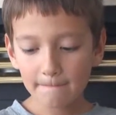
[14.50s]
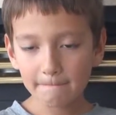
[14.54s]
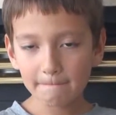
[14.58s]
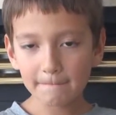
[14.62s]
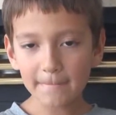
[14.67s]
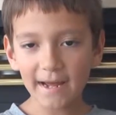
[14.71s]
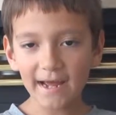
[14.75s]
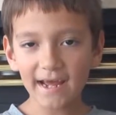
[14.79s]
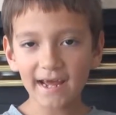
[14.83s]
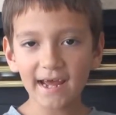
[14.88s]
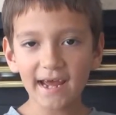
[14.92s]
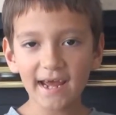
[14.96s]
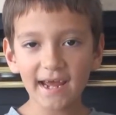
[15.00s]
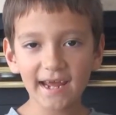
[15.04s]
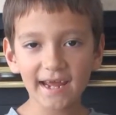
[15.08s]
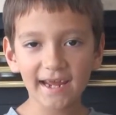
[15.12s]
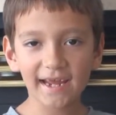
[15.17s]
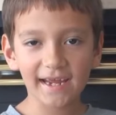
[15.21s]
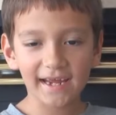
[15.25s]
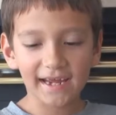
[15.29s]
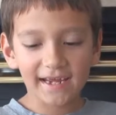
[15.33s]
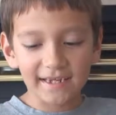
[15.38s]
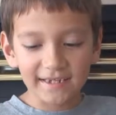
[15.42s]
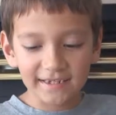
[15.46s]
My
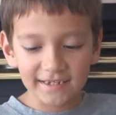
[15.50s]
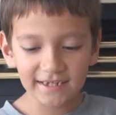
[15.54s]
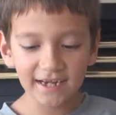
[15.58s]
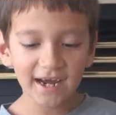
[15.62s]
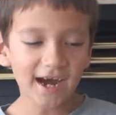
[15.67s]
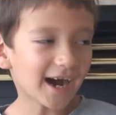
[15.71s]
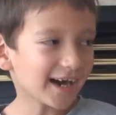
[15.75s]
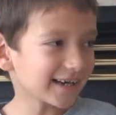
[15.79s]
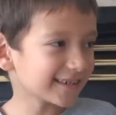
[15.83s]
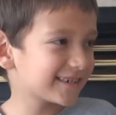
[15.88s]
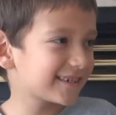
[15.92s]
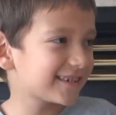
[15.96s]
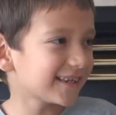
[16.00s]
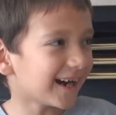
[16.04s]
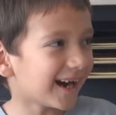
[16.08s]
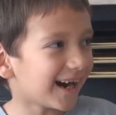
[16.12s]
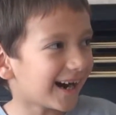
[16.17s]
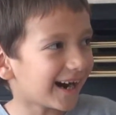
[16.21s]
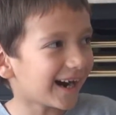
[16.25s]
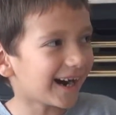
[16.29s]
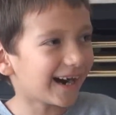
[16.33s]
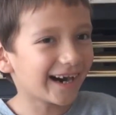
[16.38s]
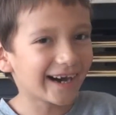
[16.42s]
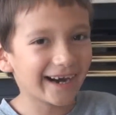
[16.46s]
hands are
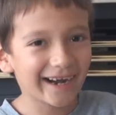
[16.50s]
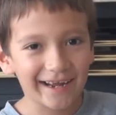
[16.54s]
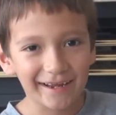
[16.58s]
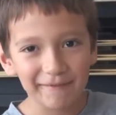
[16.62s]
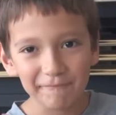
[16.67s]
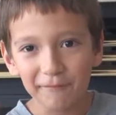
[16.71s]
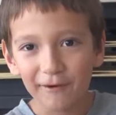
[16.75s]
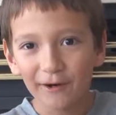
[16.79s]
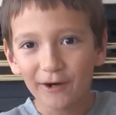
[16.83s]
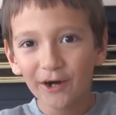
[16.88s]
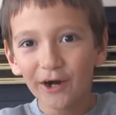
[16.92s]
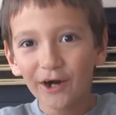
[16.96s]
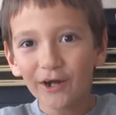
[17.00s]
time.